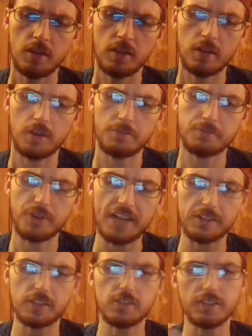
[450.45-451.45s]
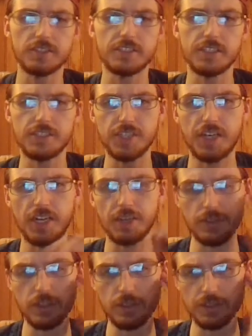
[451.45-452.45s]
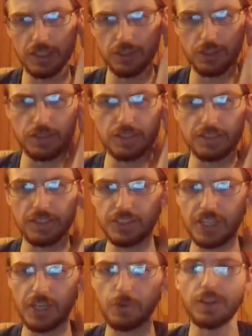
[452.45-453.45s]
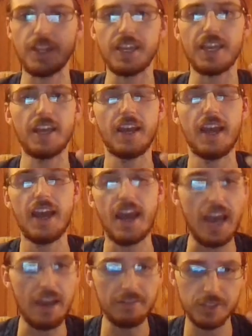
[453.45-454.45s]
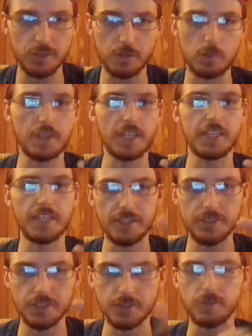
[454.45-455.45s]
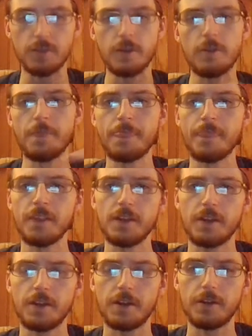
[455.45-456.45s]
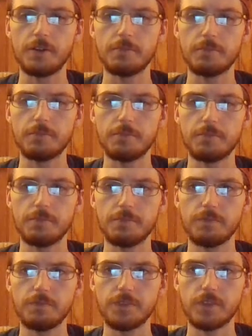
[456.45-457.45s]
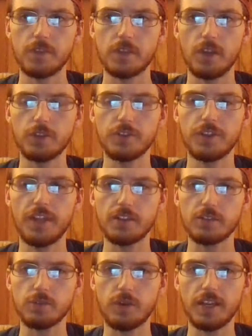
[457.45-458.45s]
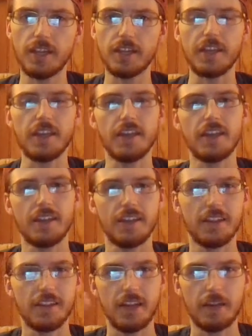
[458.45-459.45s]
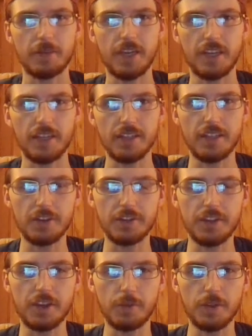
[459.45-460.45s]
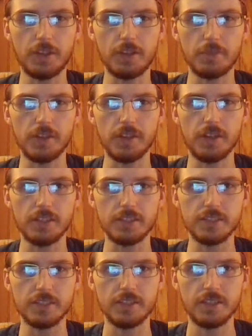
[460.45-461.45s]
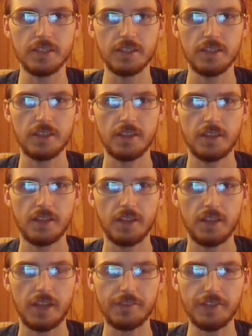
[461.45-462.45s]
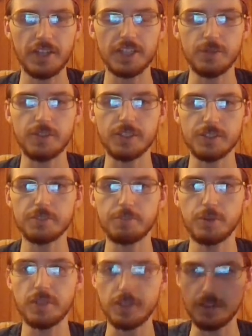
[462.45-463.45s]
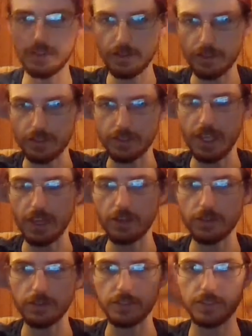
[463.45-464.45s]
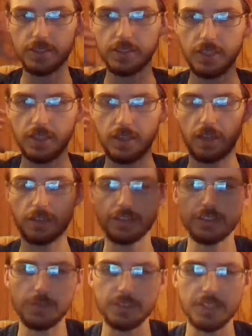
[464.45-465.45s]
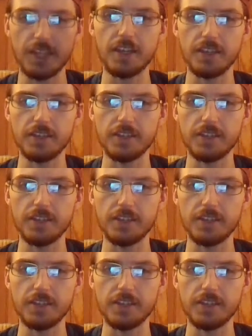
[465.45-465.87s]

practical and CGI. It really looks like they're using CGI where they have to and where they need to. Other than that, Twilight, I'm kind of here and there with it because I feel like you can just put the tails on someone's head